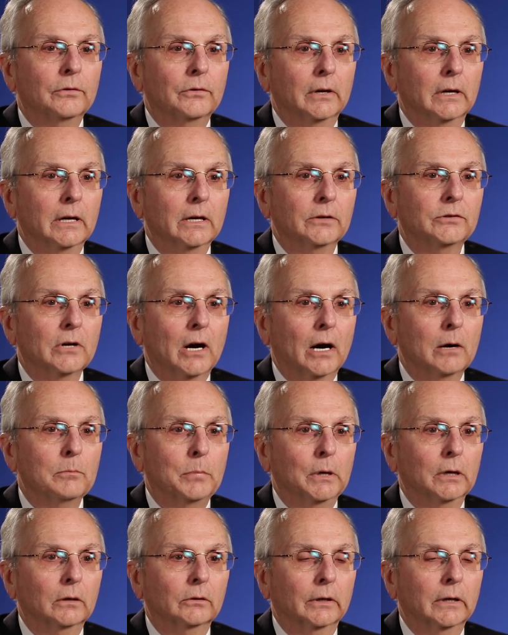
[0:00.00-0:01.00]
the entire
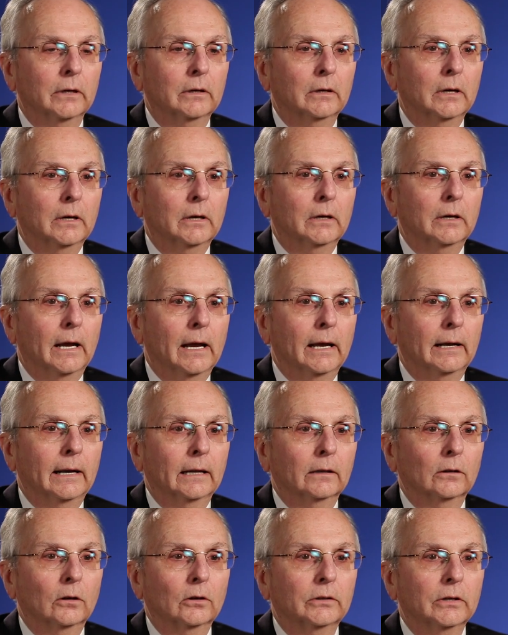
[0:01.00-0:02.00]
building and
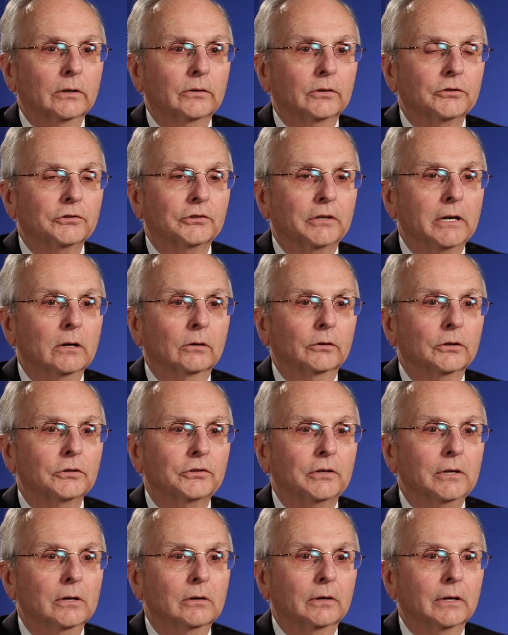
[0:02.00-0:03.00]
had looked at the steel to
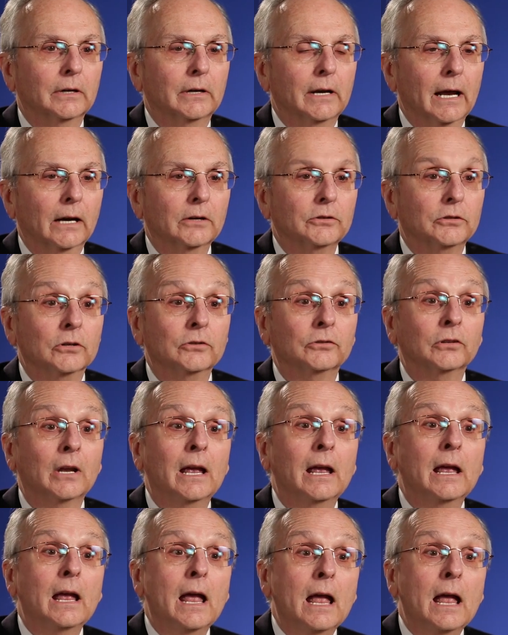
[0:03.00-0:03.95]
steel connections,